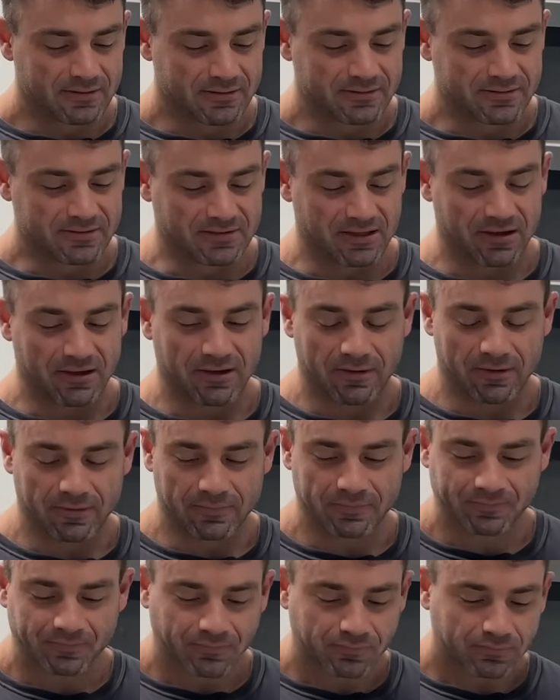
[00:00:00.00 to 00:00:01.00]

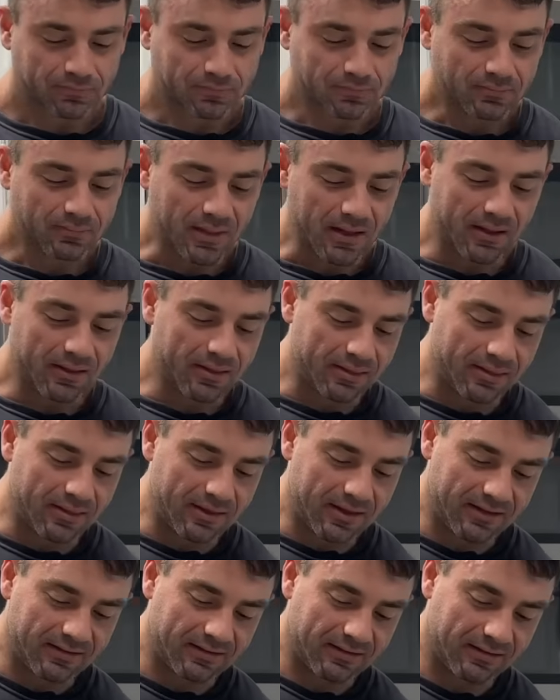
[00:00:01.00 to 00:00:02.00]
So
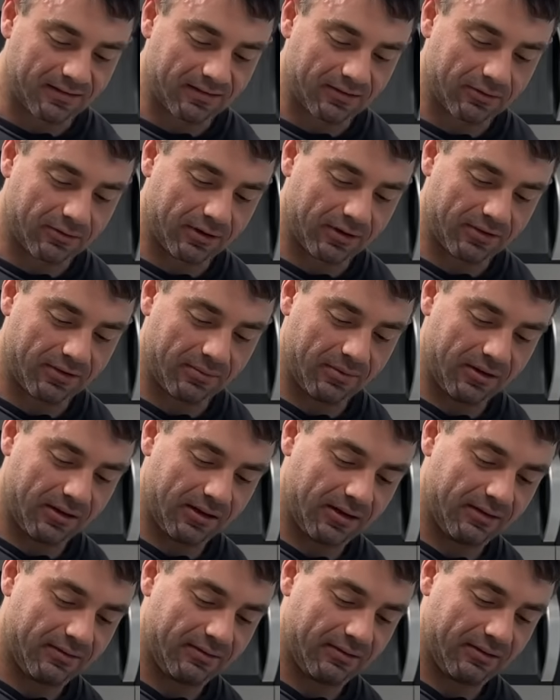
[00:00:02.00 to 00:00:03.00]
this is going to
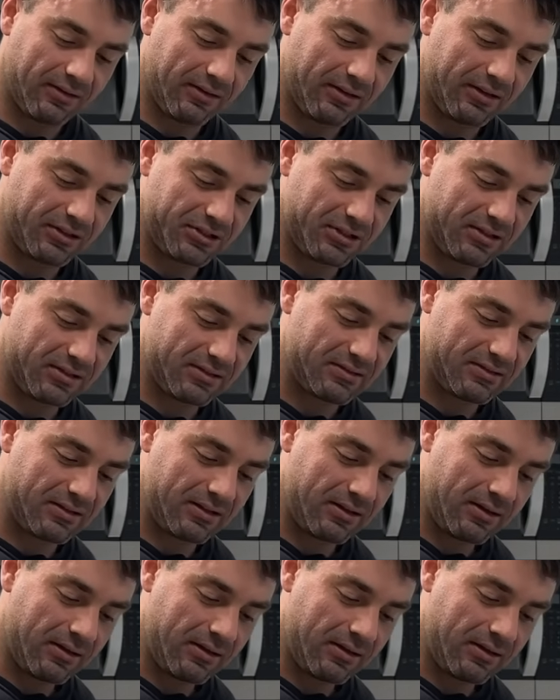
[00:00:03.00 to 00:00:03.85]
be delicious.